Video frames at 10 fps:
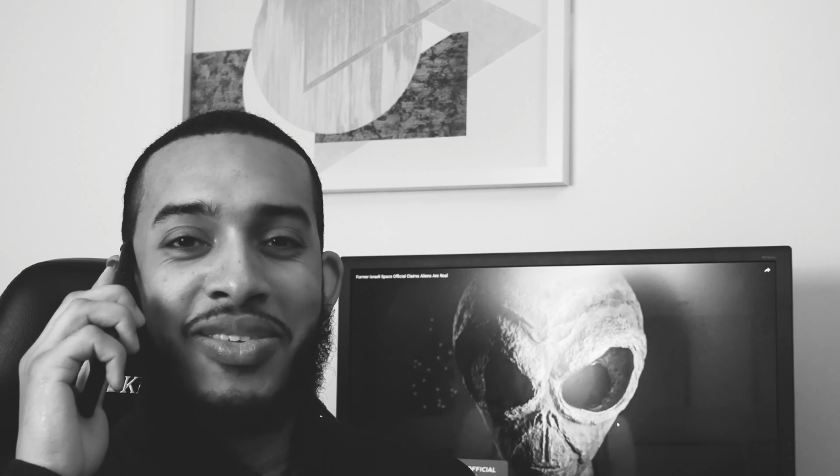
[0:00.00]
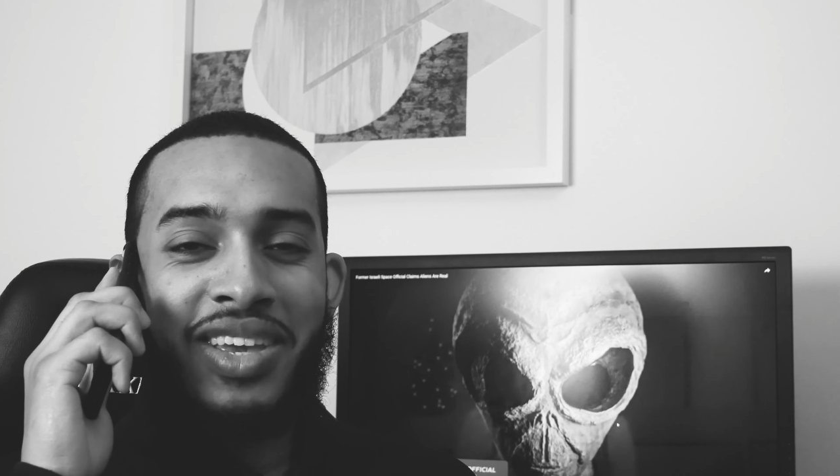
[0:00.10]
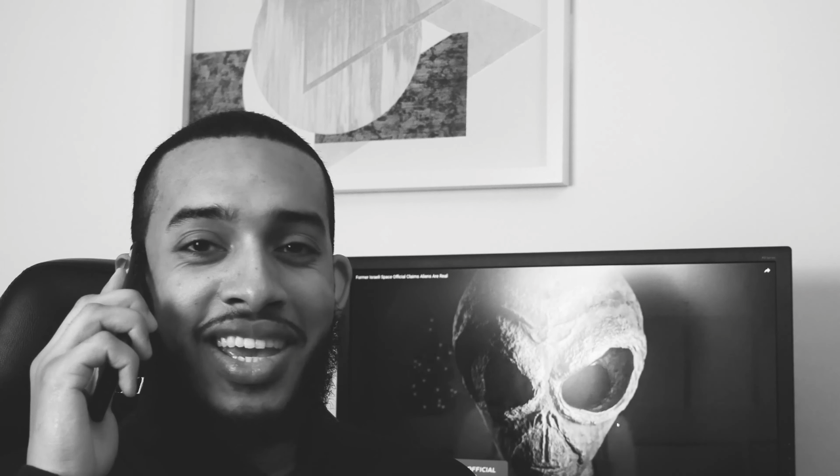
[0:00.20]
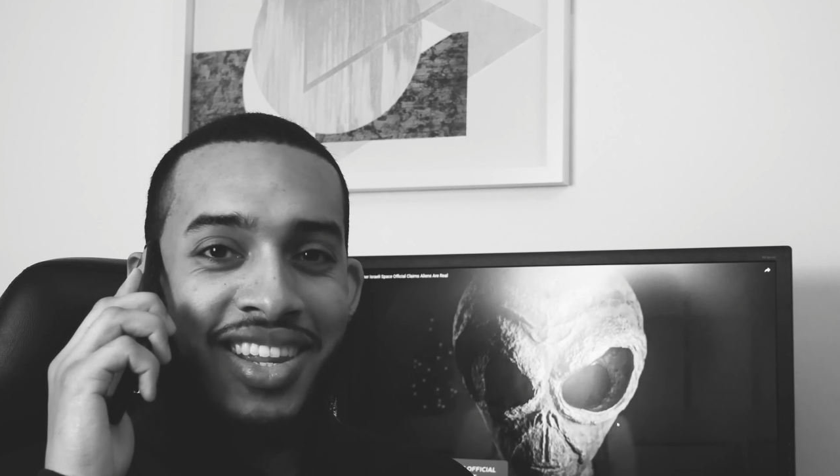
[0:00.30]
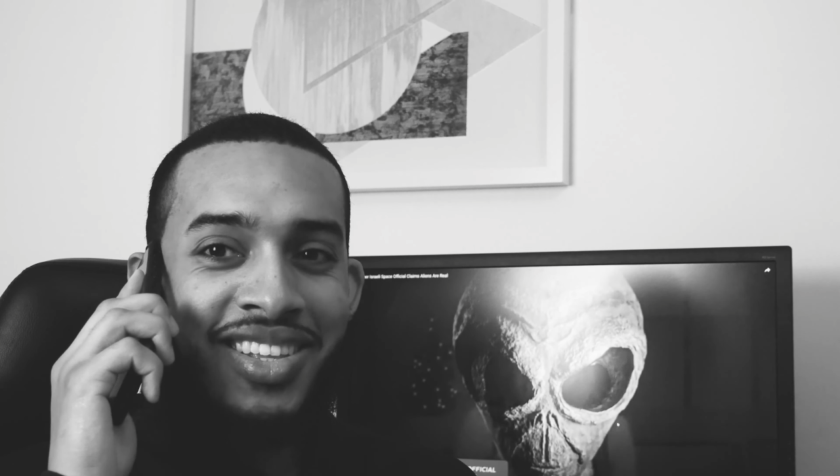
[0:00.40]
if
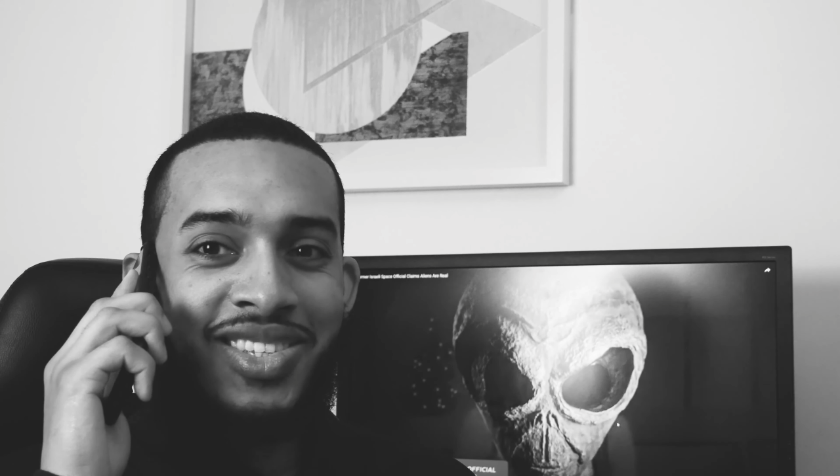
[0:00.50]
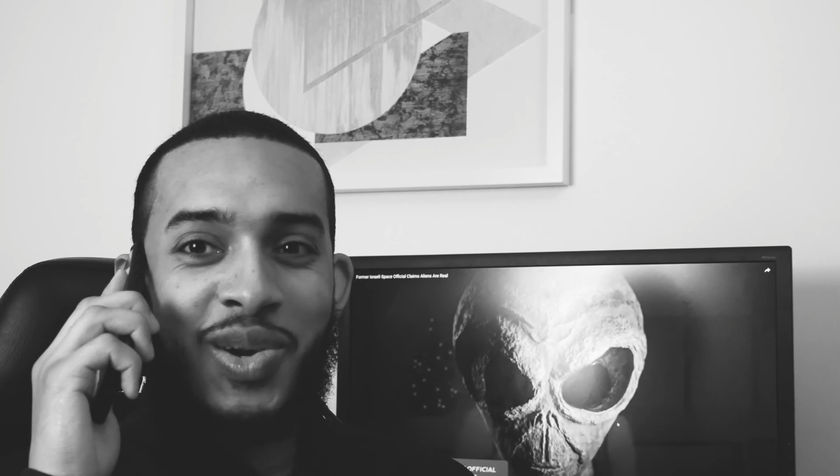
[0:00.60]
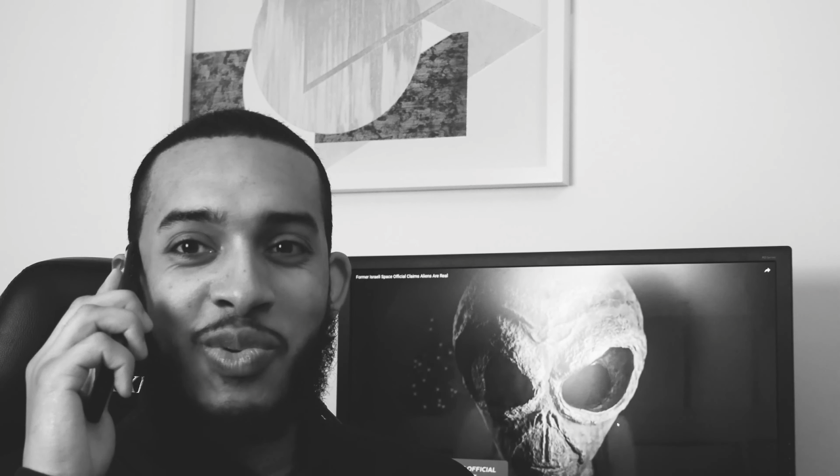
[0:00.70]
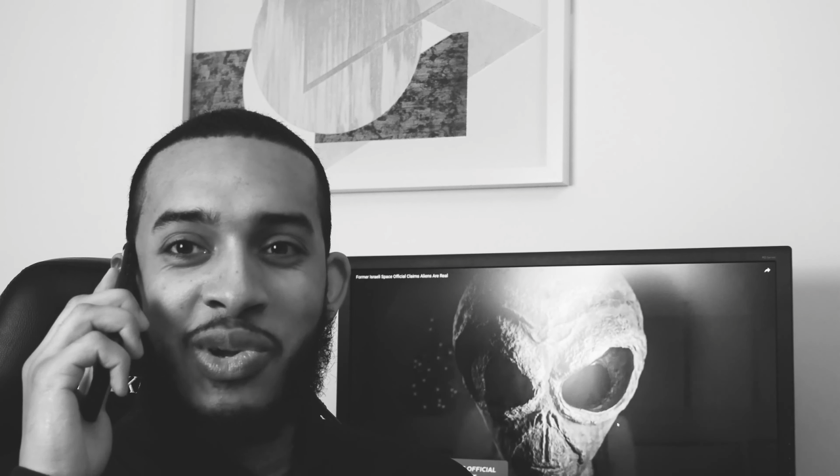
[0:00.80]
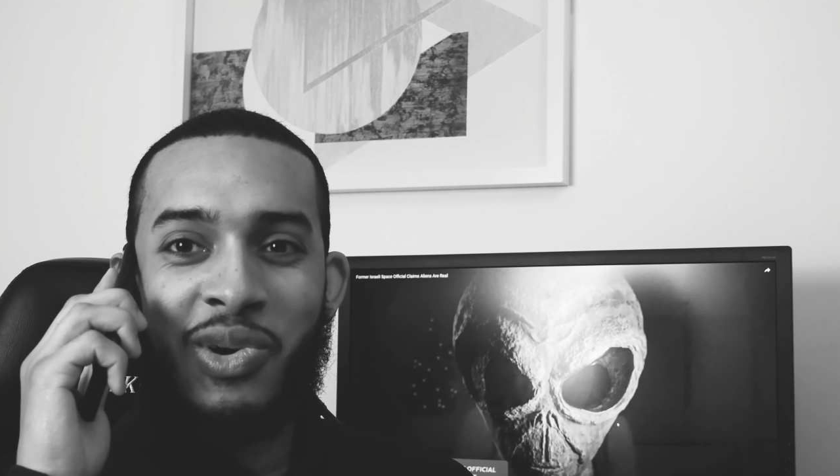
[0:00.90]
aliens
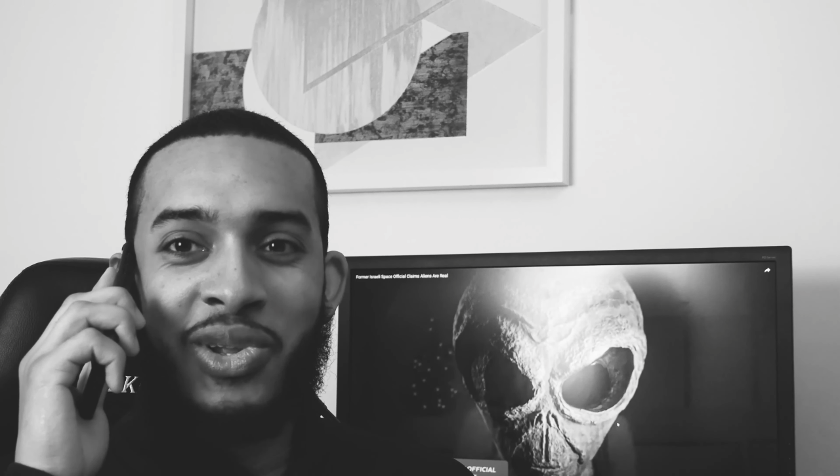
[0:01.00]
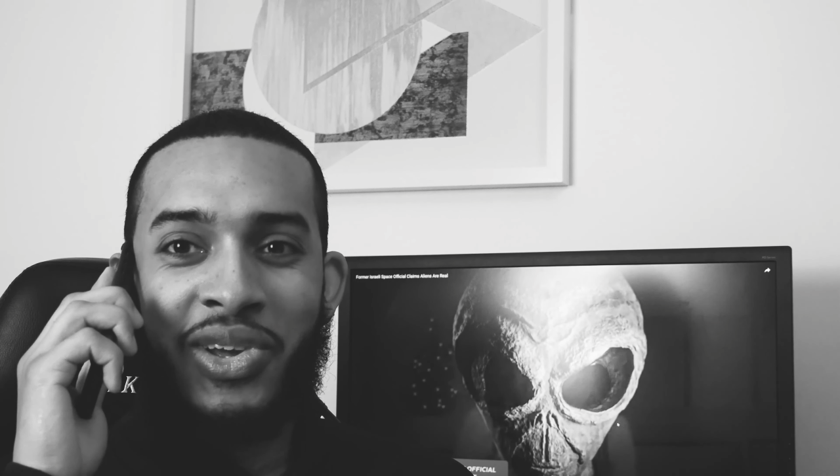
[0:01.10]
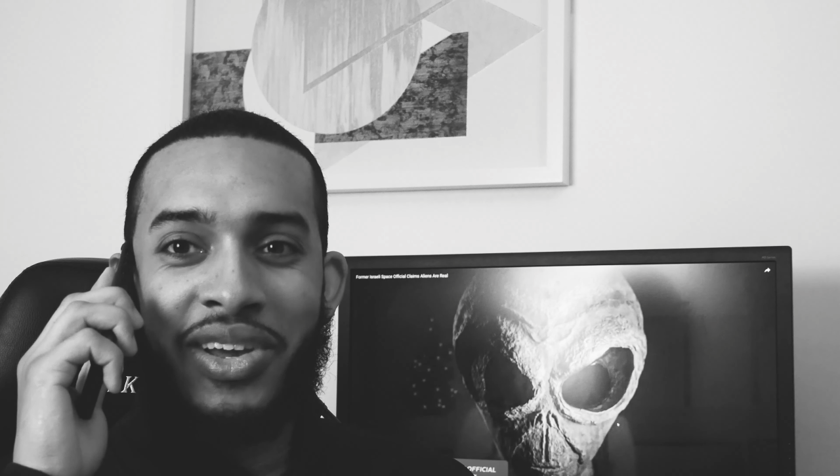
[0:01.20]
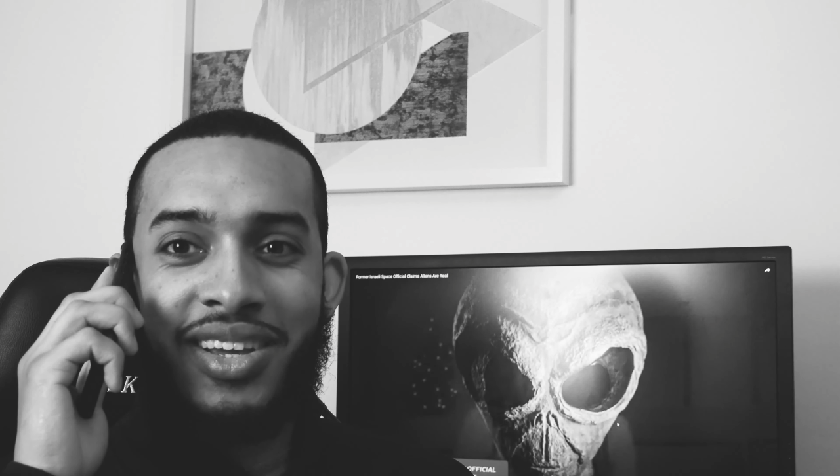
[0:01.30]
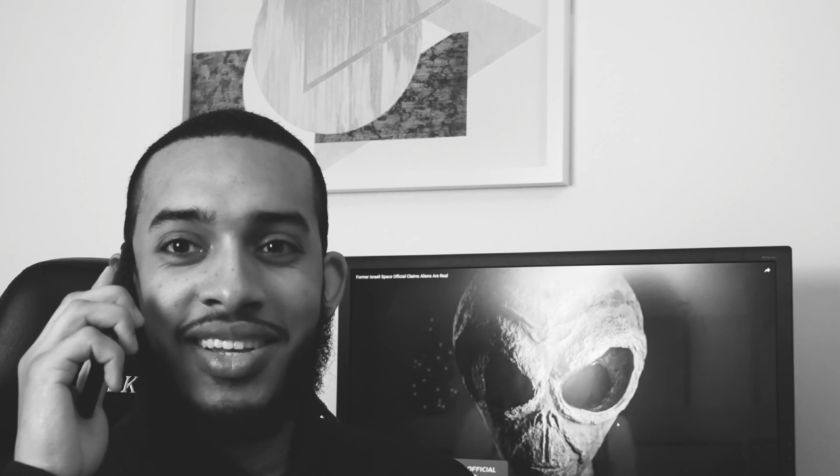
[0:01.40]
are real or not?